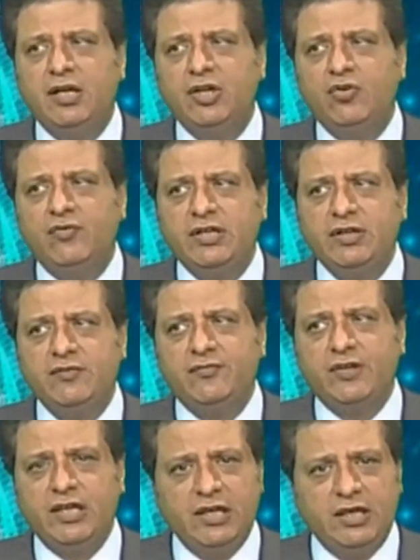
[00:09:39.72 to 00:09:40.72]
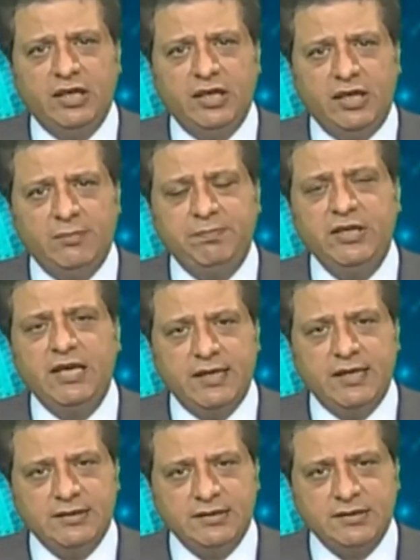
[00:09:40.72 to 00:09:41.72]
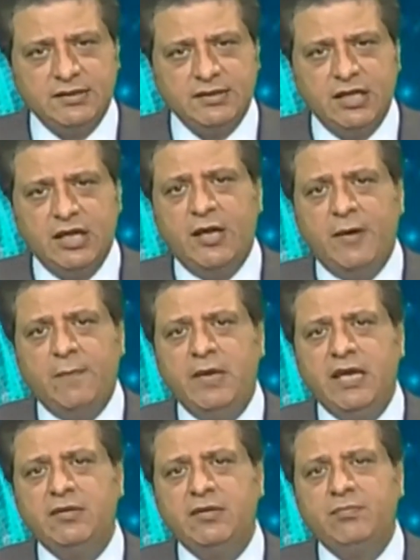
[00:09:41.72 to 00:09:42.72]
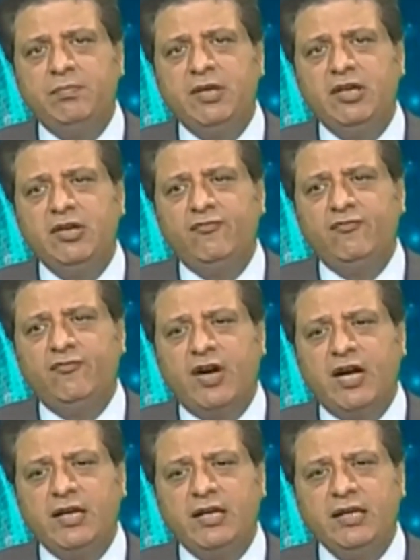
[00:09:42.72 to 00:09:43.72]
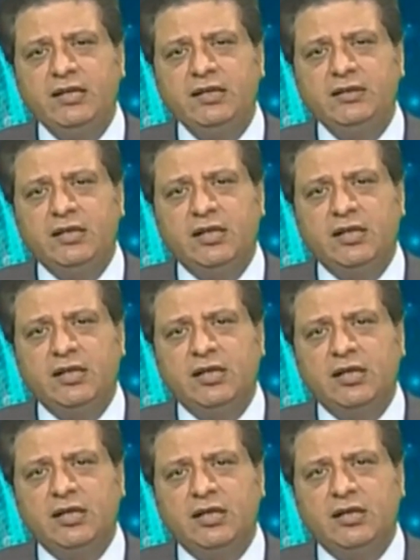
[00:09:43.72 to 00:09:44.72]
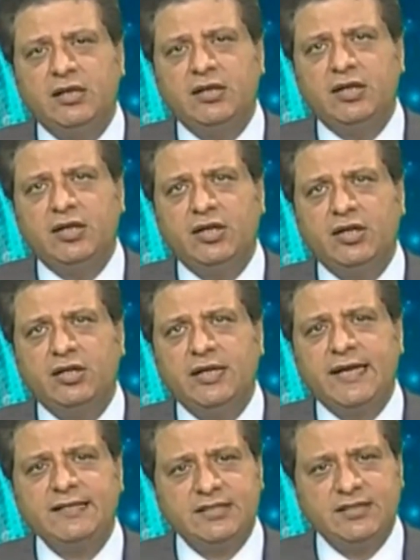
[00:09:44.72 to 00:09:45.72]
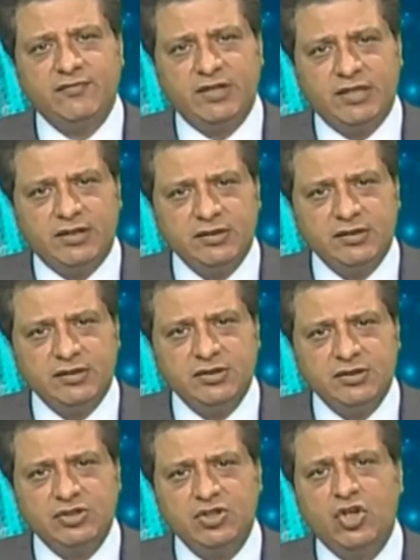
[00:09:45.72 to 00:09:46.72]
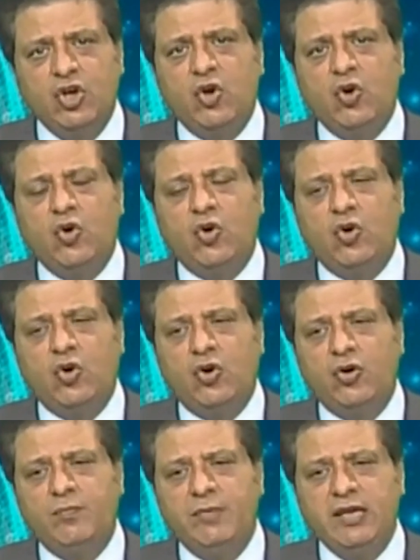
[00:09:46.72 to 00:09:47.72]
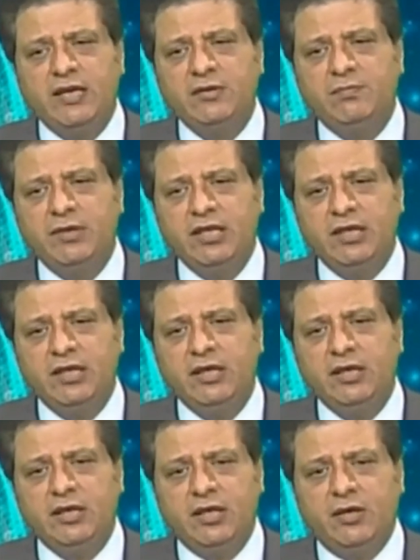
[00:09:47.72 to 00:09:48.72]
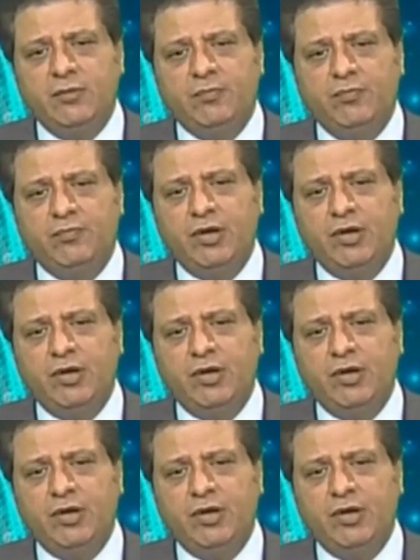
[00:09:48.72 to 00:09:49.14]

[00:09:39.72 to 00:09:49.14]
innovative APIs, may it be finding the tax evaders, or may it be